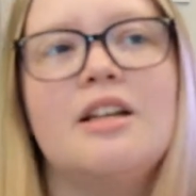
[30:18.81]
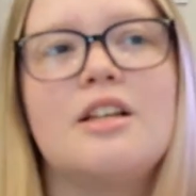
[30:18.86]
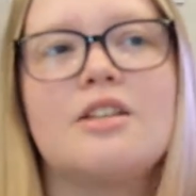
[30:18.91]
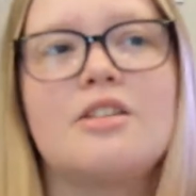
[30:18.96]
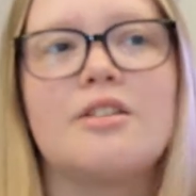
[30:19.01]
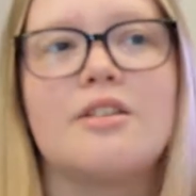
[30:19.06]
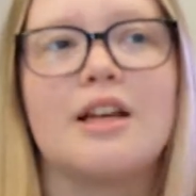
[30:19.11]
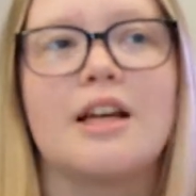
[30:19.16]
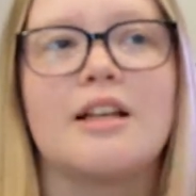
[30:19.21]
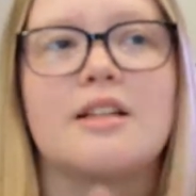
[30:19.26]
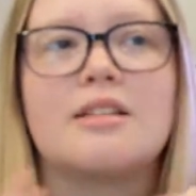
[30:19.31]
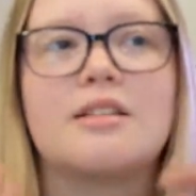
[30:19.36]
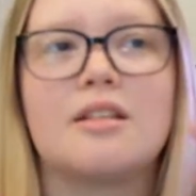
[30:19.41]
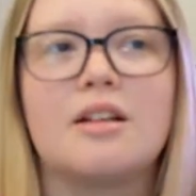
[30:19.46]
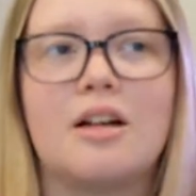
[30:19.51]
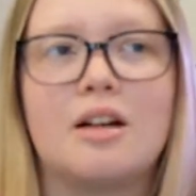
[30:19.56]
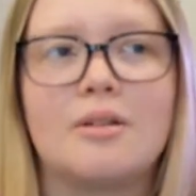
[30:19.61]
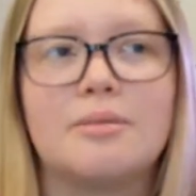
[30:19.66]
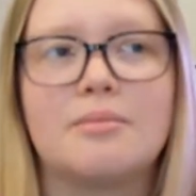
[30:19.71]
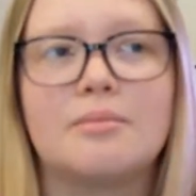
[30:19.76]
So yes,
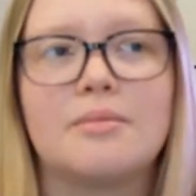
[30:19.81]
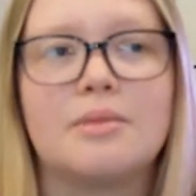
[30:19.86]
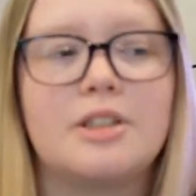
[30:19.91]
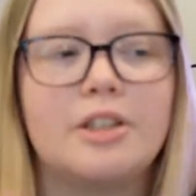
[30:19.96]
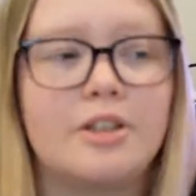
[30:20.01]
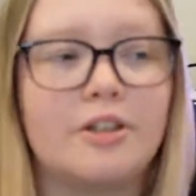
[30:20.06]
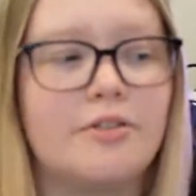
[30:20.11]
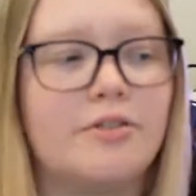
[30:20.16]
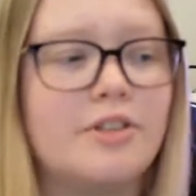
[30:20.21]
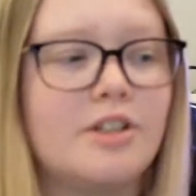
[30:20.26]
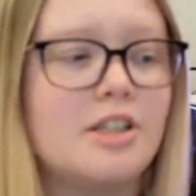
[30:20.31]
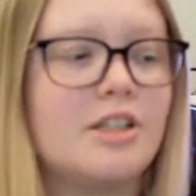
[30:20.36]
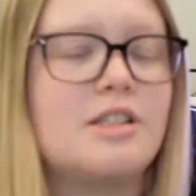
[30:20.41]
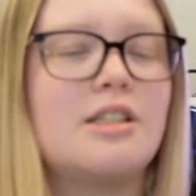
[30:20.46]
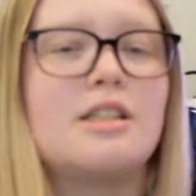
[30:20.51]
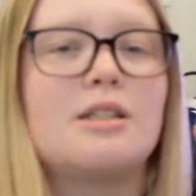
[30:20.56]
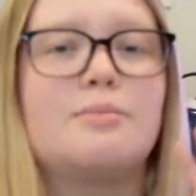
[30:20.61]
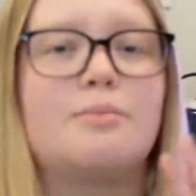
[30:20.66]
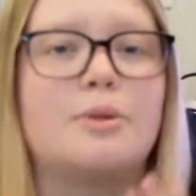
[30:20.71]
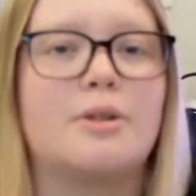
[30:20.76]
I'm gonna finish
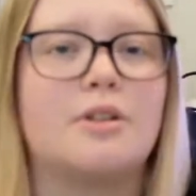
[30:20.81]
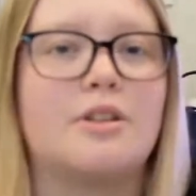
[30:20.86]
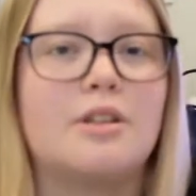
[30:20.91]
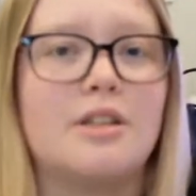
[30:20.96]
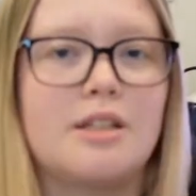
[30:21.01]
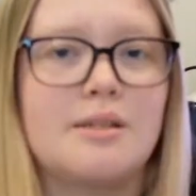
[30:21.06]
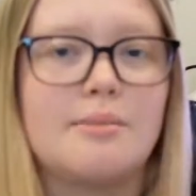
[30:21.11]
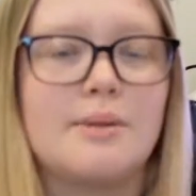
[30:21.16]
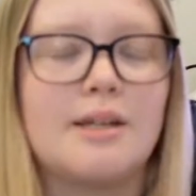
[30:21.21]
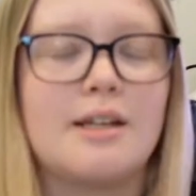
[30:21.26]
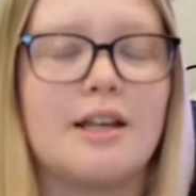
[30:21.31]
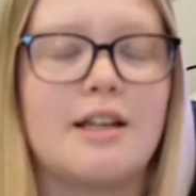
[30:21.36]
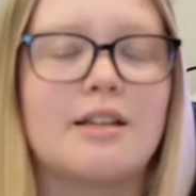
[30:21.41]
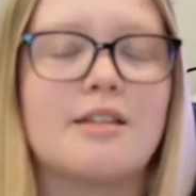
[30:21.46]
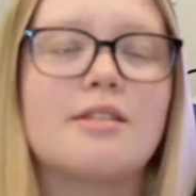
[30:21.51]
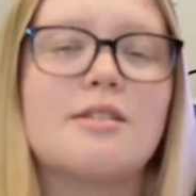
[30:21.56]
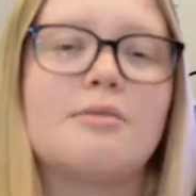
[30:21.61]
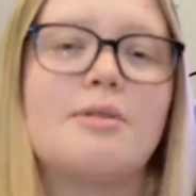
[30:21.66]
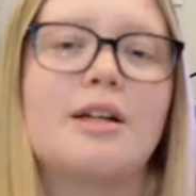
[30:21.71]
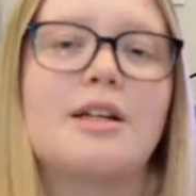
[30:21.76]
this book this
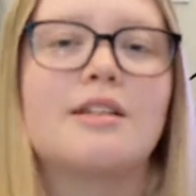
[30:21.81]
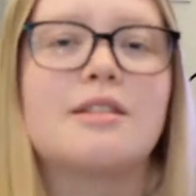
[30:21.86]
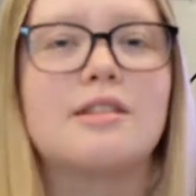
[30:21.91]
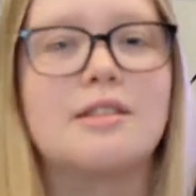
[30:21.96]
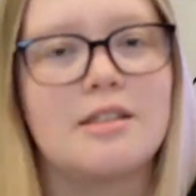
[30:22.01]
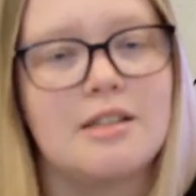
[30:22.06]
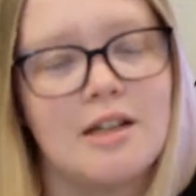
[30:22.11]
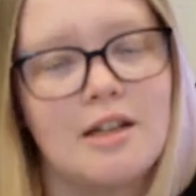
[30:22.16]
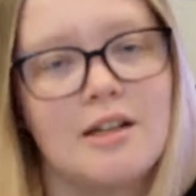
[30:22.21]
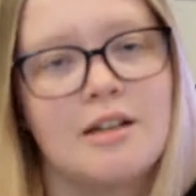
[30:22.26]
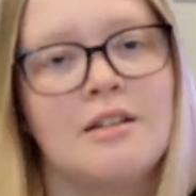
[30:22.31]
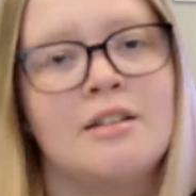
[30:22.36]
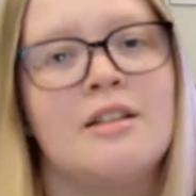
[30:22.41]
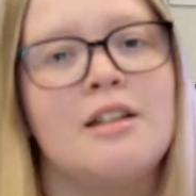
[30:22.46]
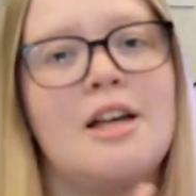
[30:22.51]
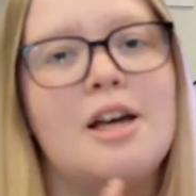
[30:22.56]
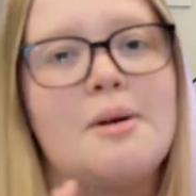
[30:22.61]
weekend so I can start